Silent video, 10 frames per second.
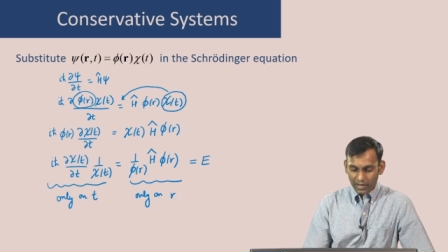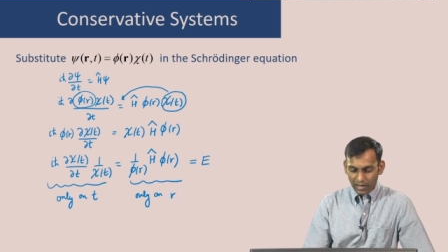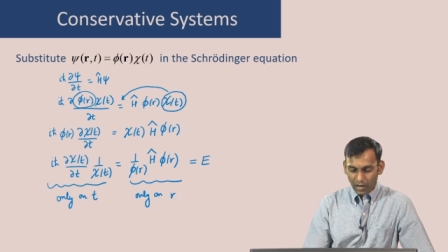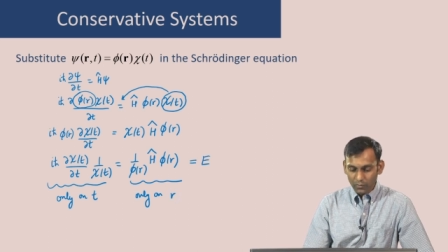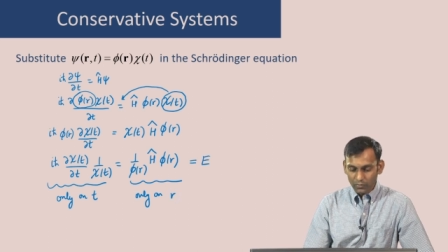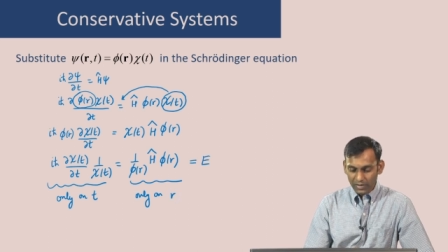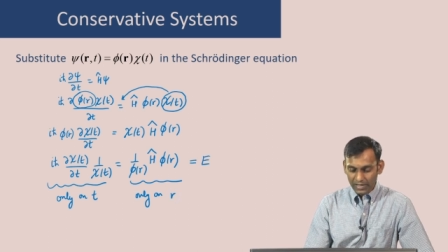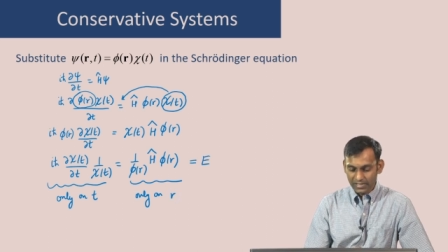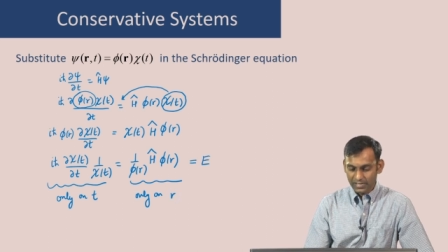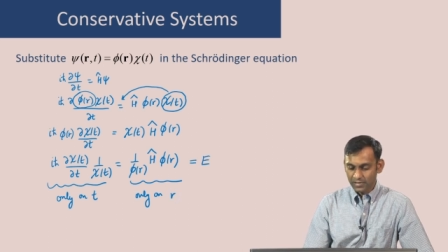Now,
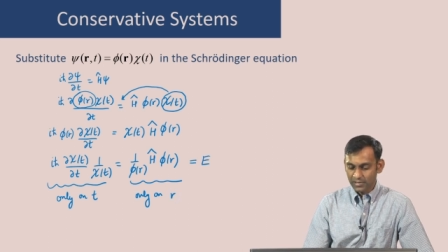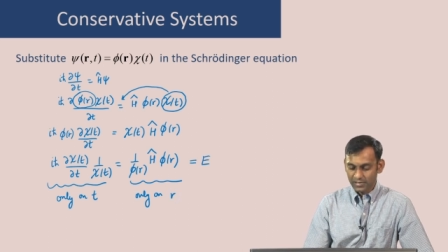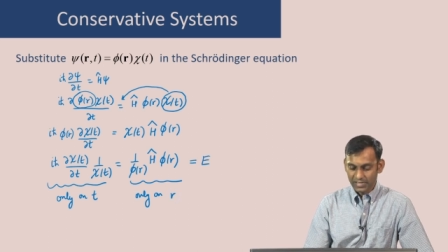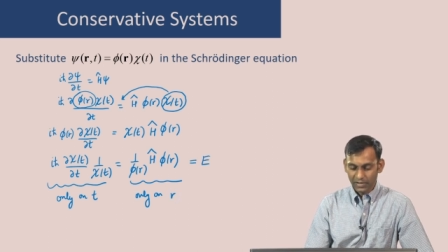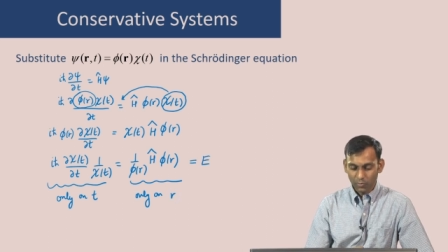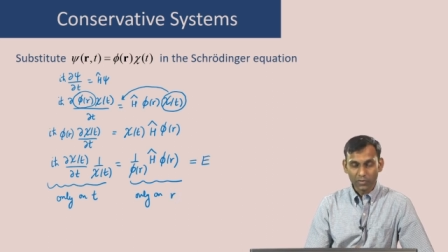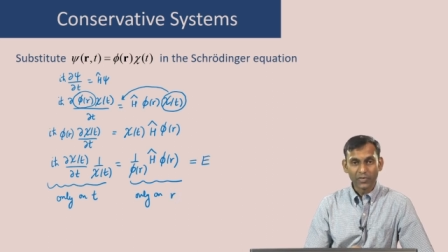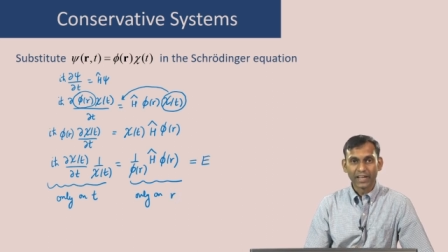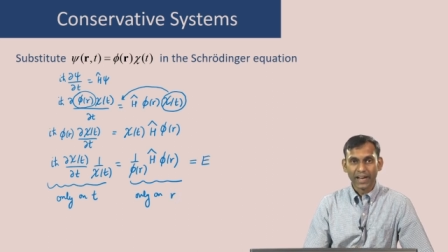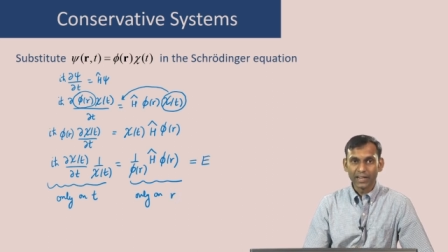let us see what
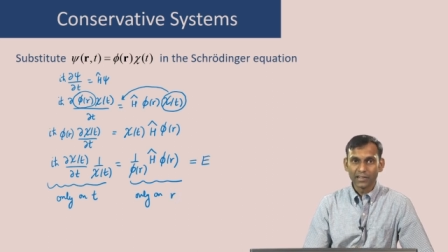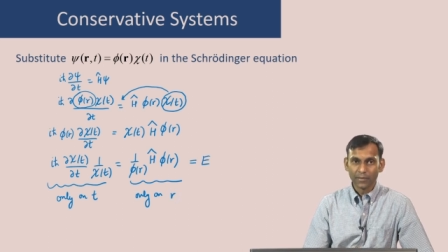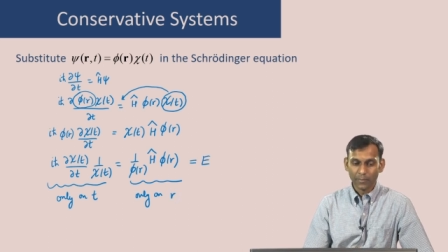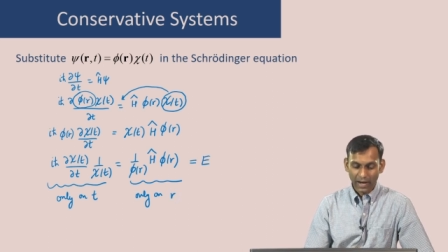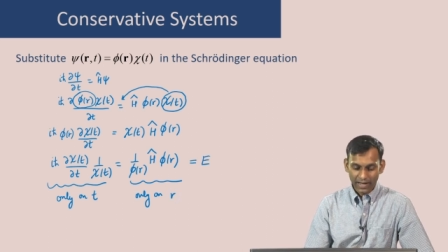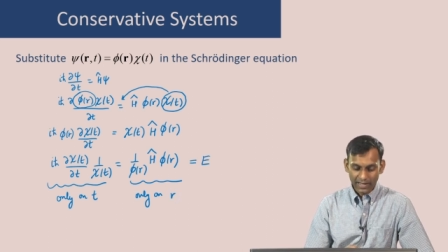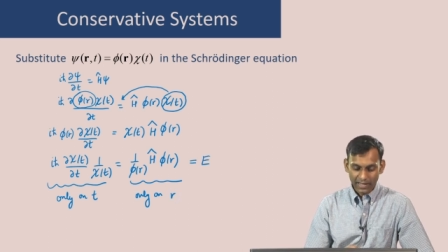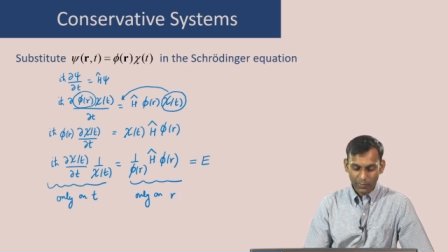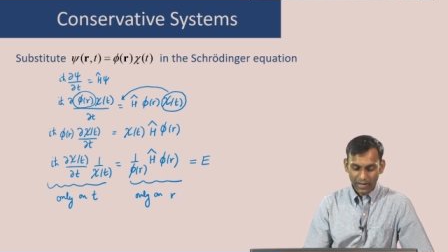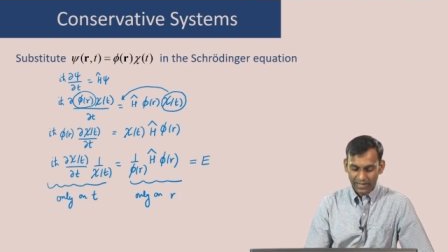we get by
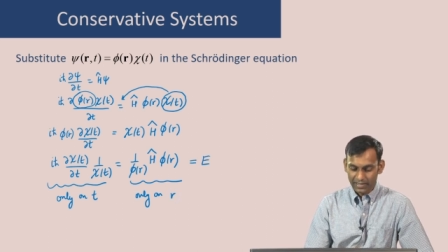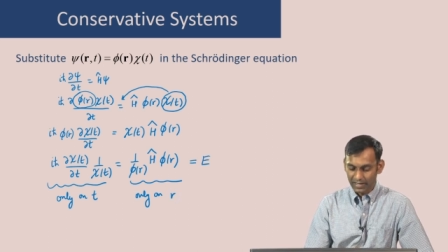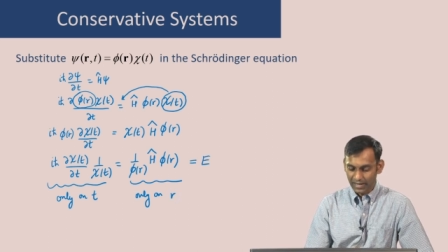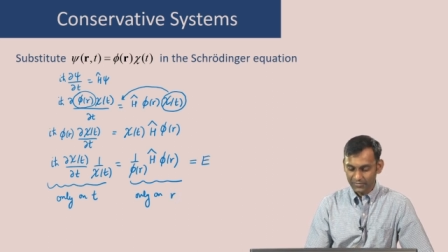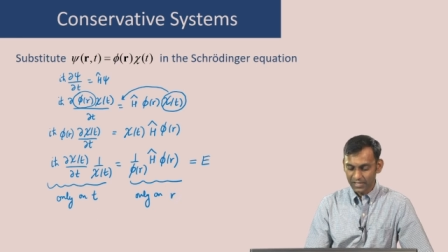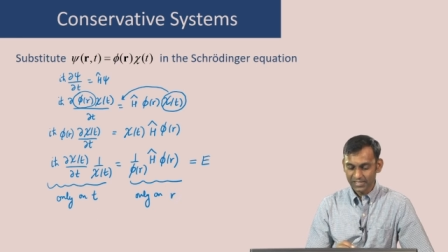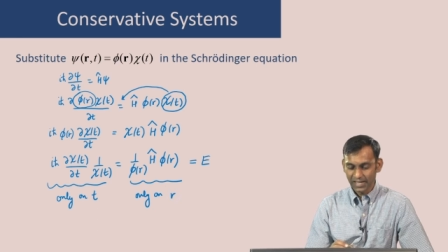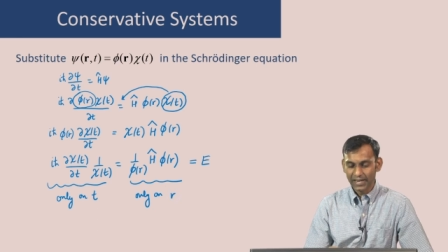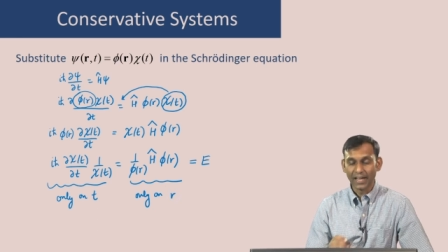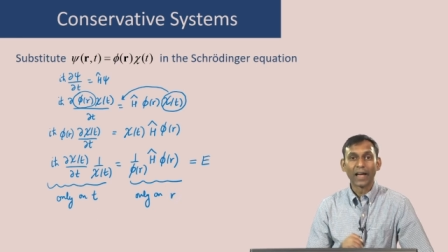equating the left hand
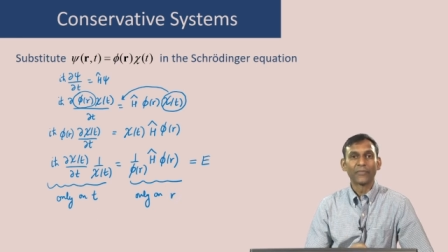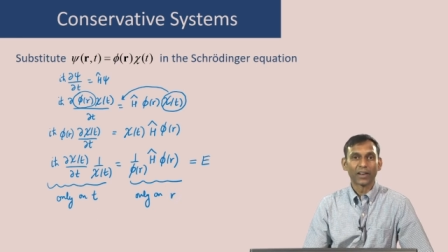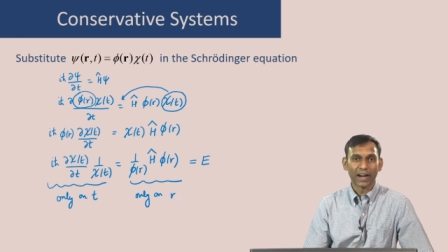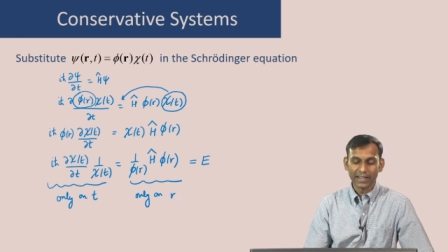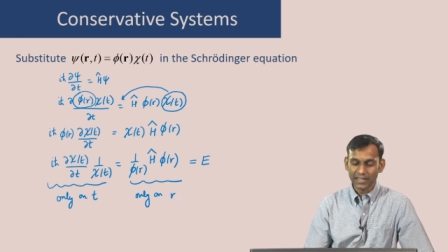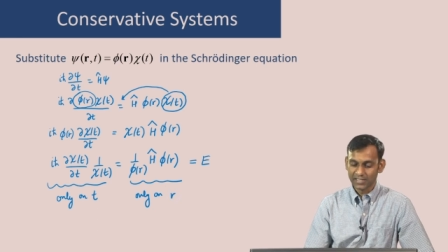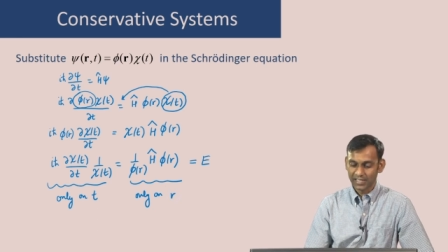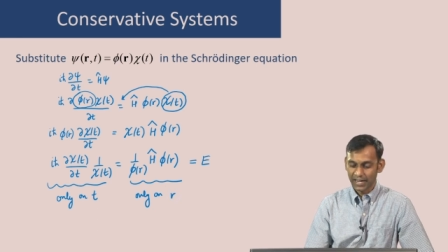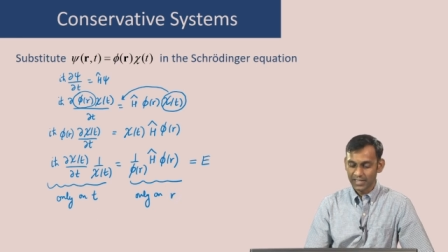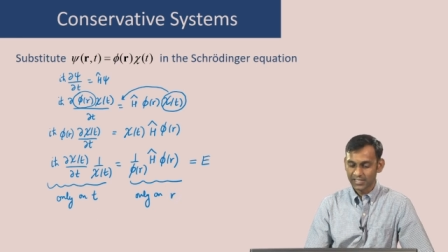side and the right hand
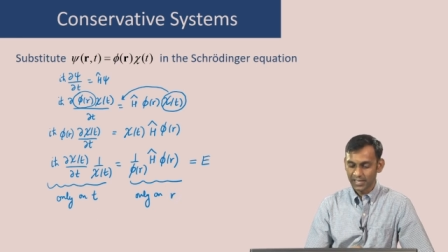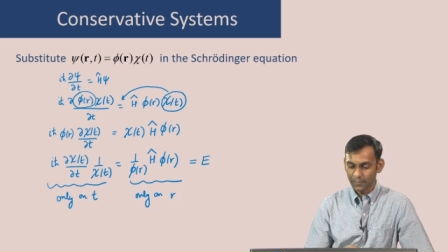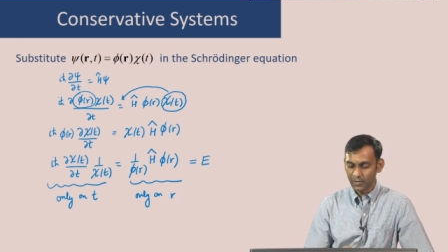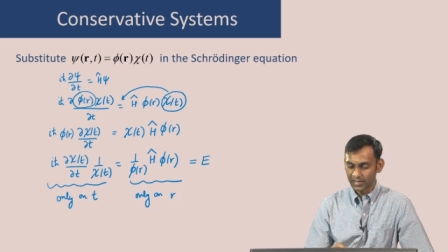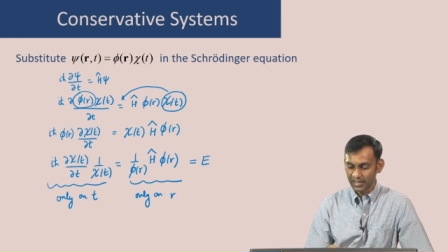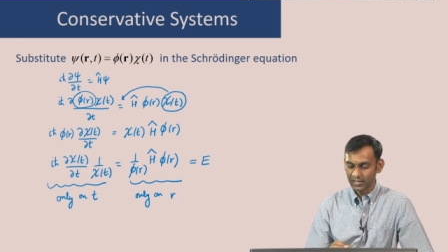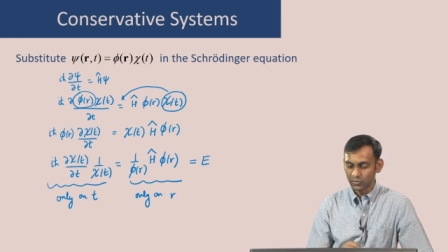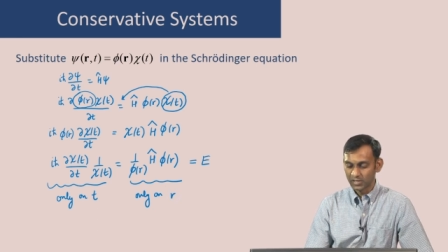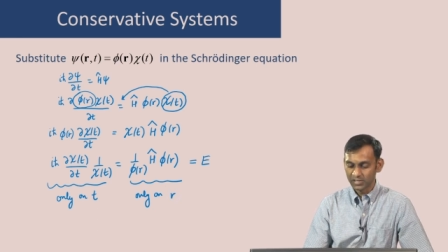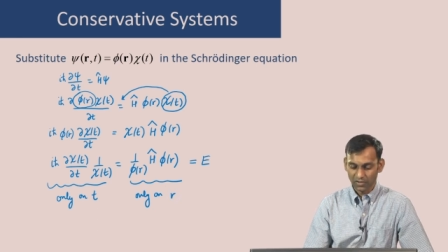side separately
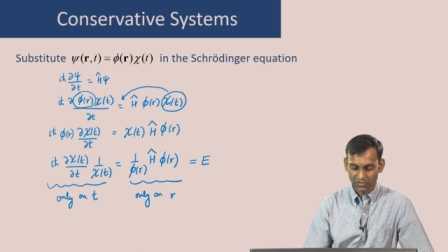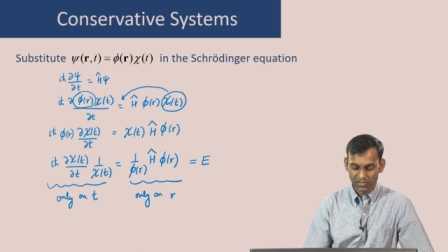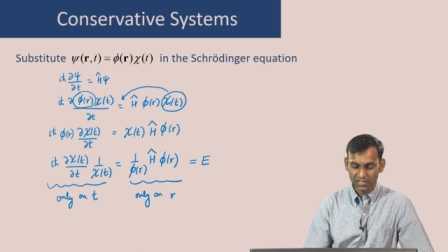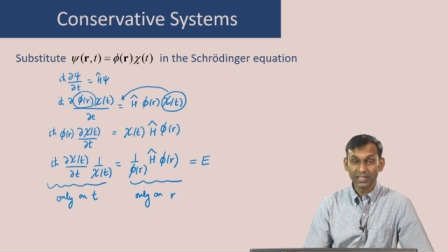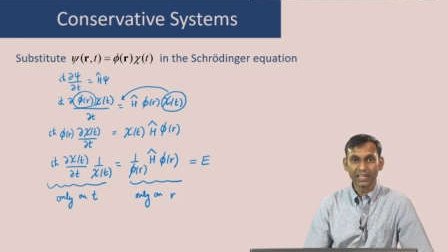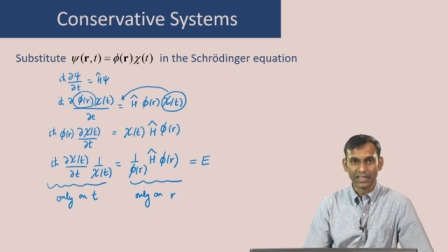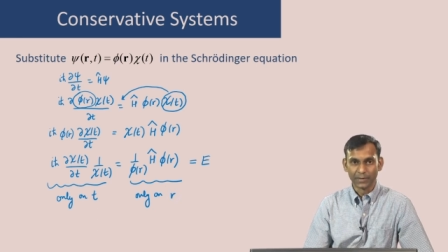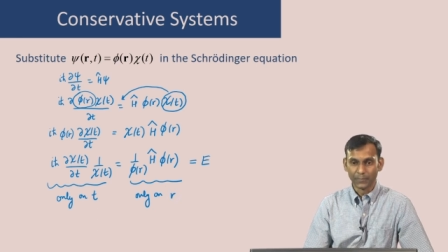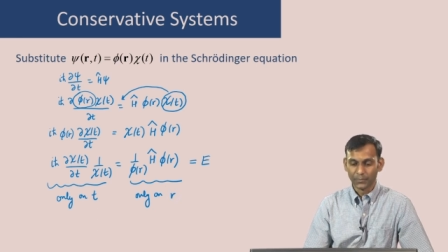to this constant E.